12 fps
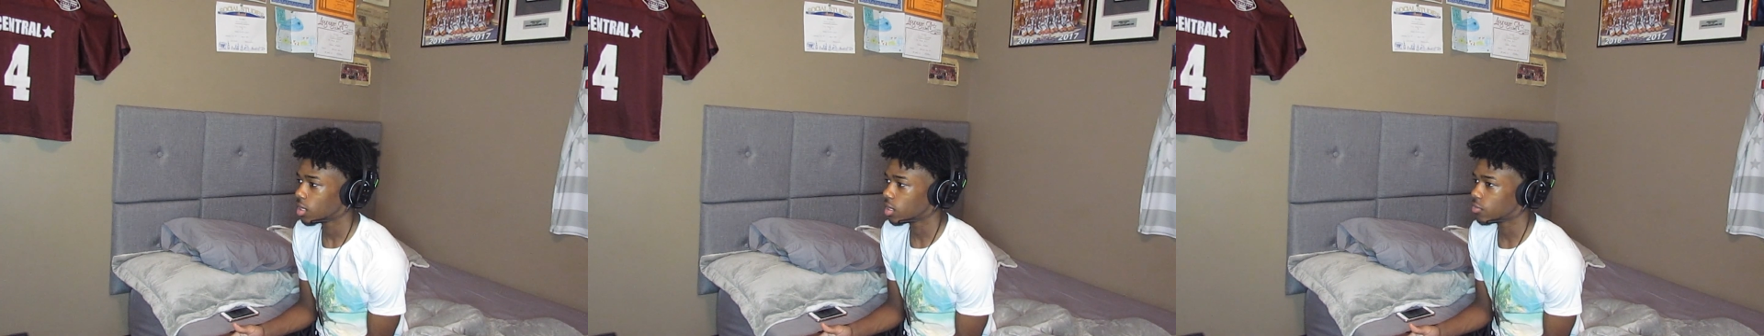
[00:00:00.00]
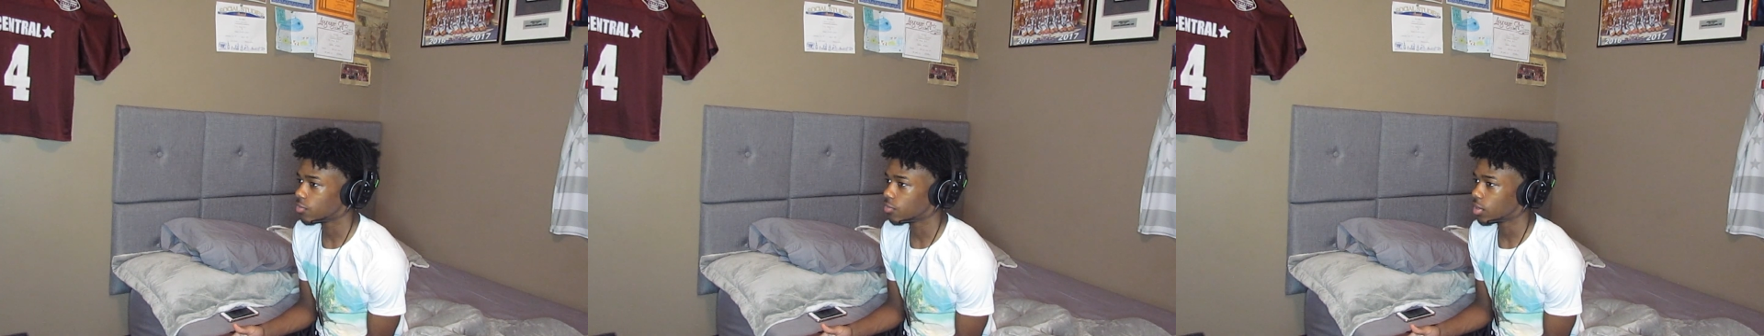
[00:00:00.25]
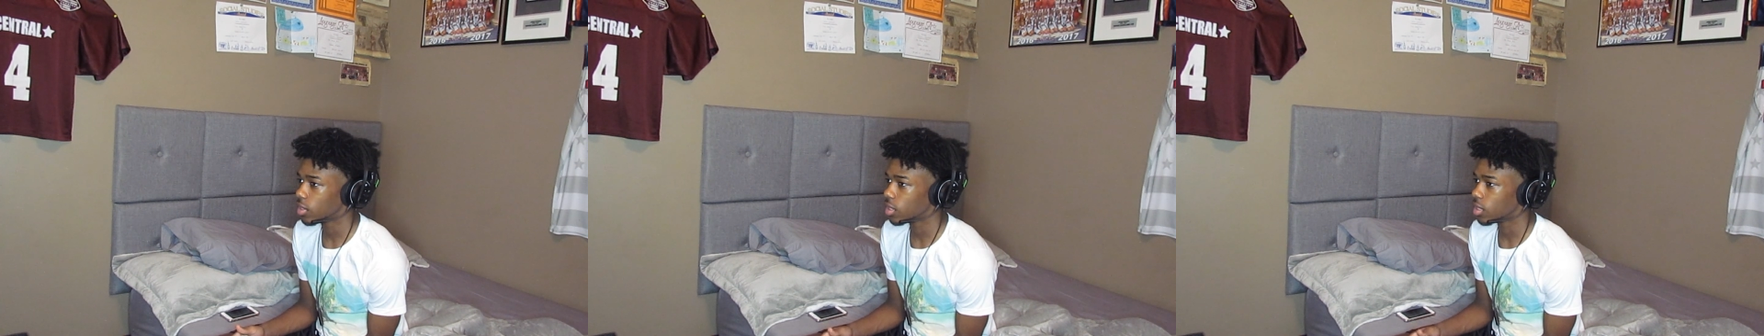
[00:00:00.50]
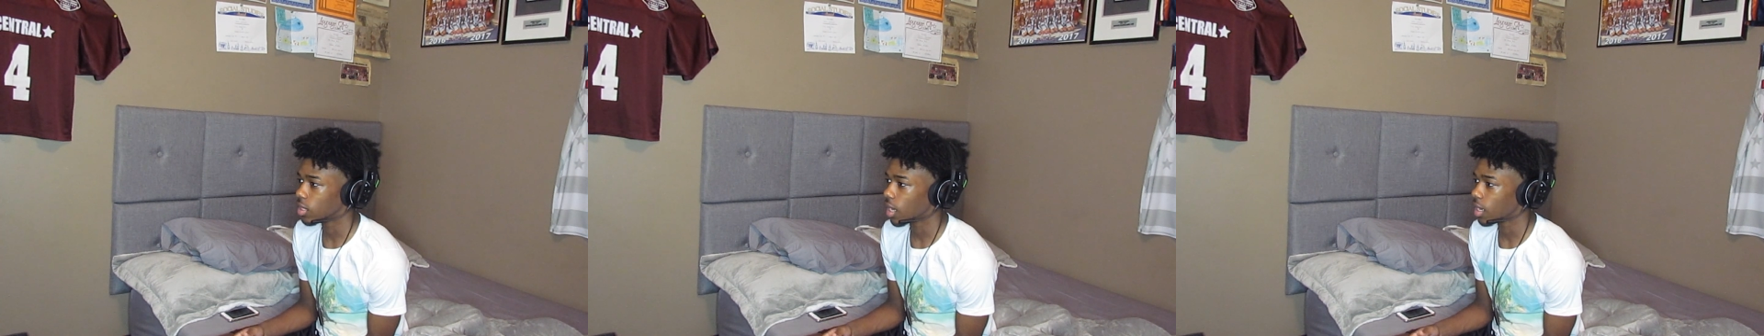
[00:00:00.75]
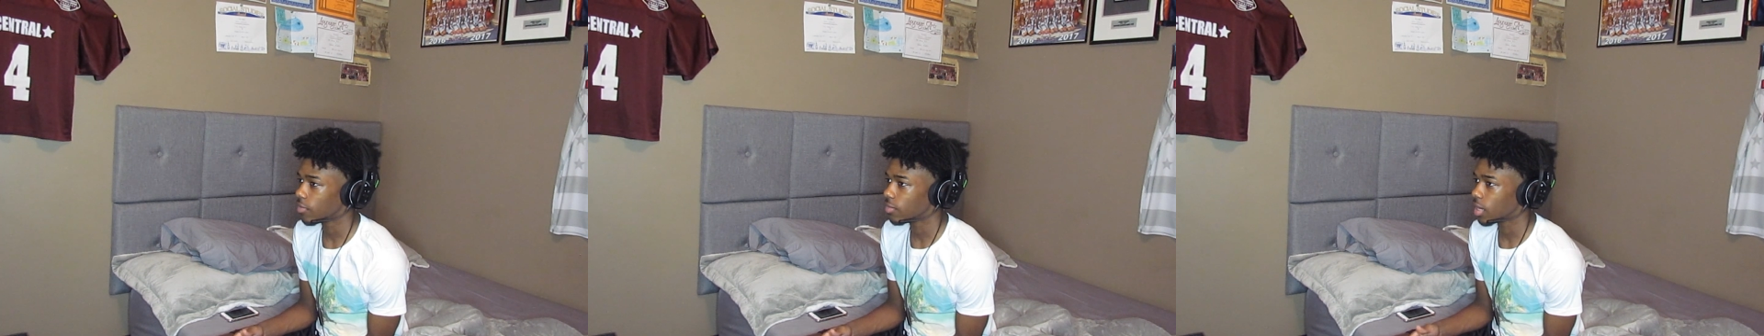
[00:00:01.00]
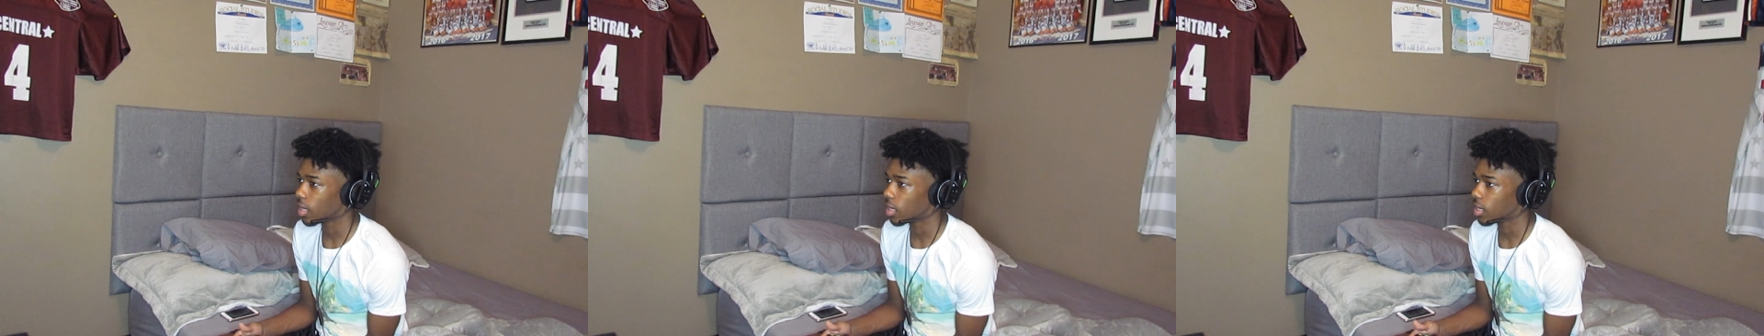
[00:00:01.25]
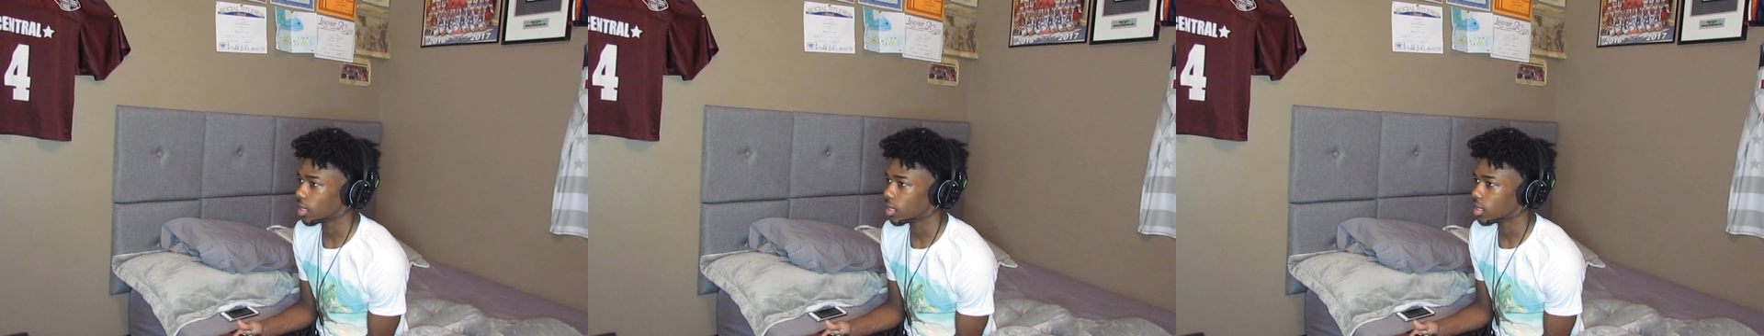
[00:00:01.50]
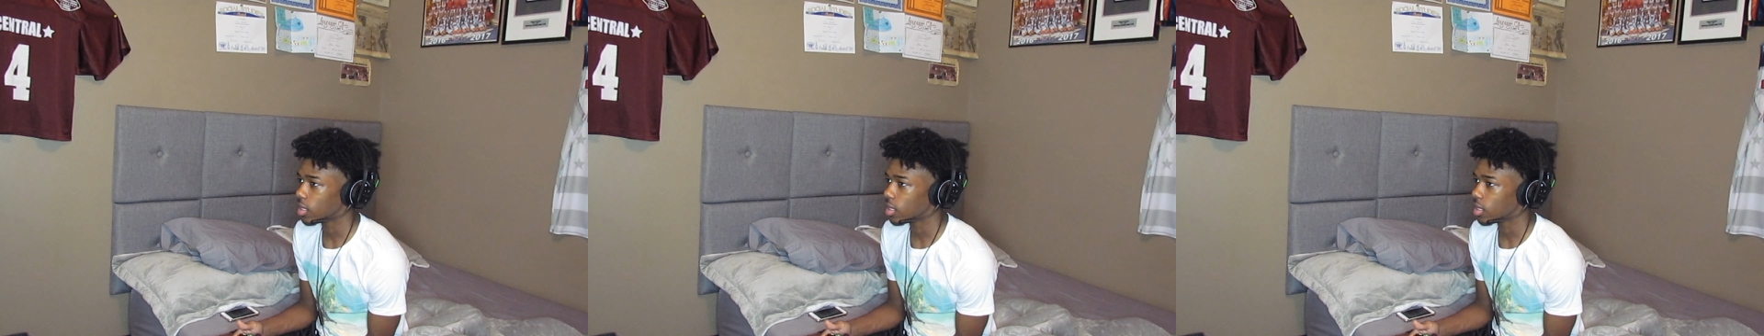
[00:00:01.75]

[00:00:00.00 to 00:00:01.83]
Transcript: it's really not even that late.